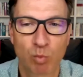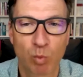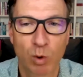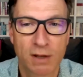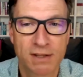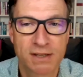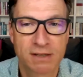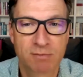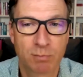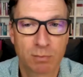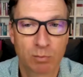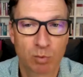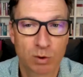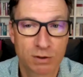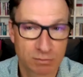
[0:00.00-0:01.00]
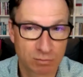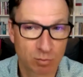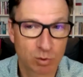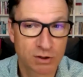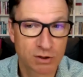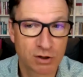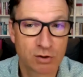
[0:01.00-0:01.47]
ones was
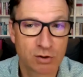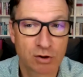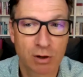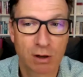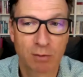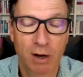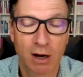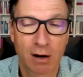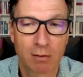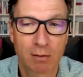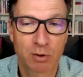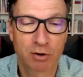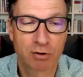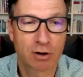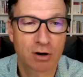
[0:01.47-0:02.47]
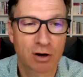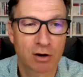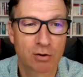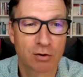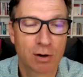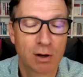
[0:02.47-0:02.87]
you talking about OUR Morocco,